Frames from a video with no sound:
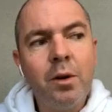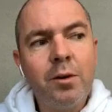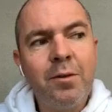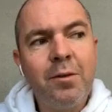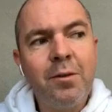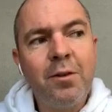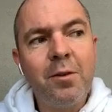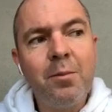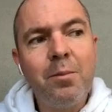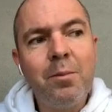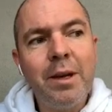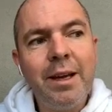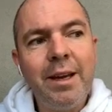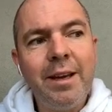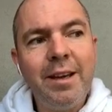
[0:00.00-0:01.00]
for
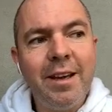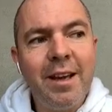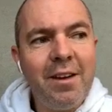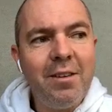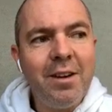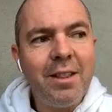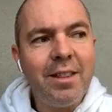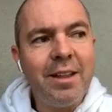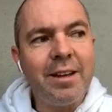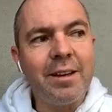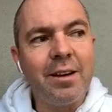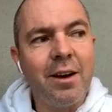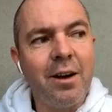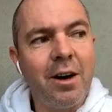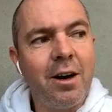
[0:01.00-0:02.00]
me,
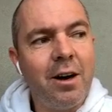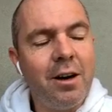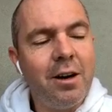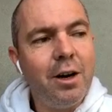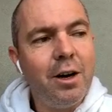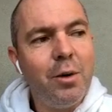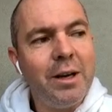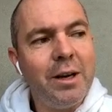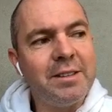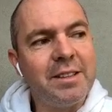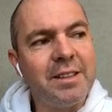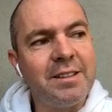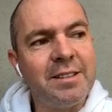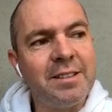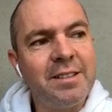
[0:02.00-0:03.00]
everything, I always
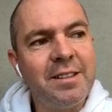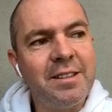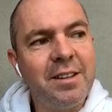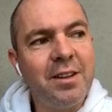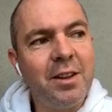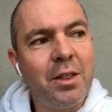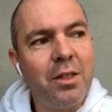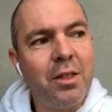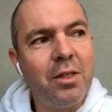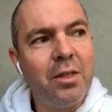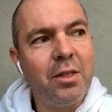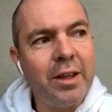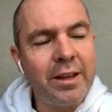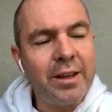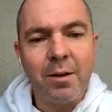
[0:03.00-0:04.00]
just
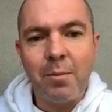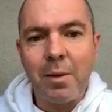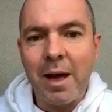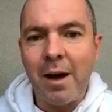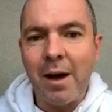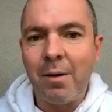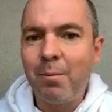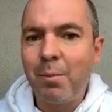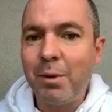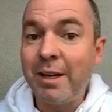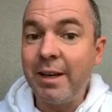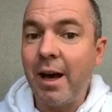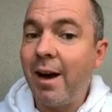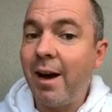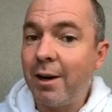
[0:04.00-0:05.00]
think about being
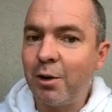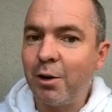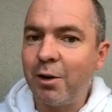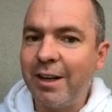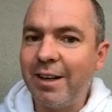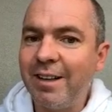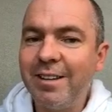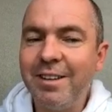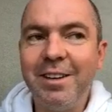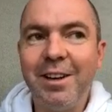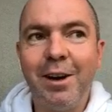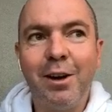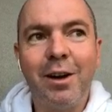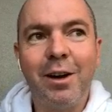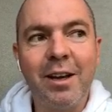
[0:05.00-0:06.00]
hungry,
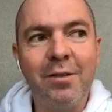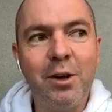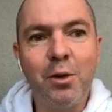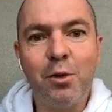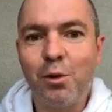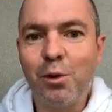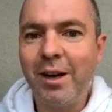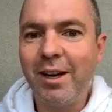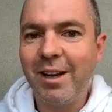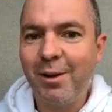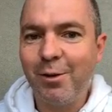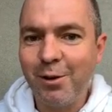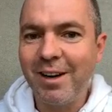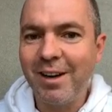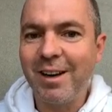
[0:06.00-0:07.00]
like if you really,
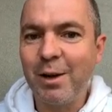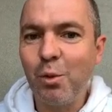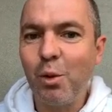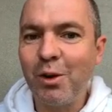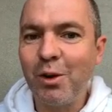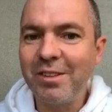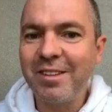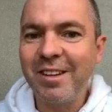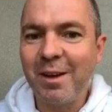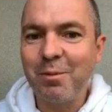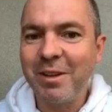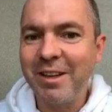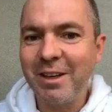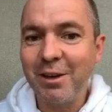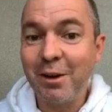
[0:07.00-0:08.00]
really want
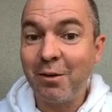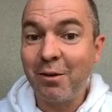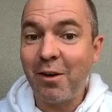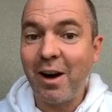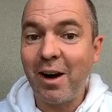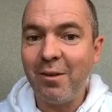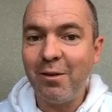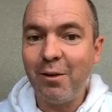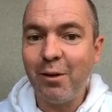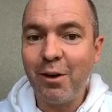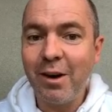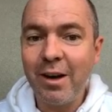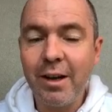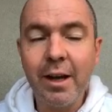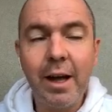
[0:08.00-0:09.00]
something, you got to fight for
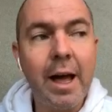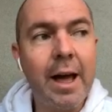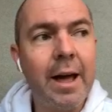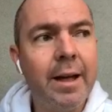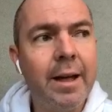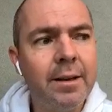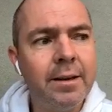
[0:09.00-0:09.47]
it. And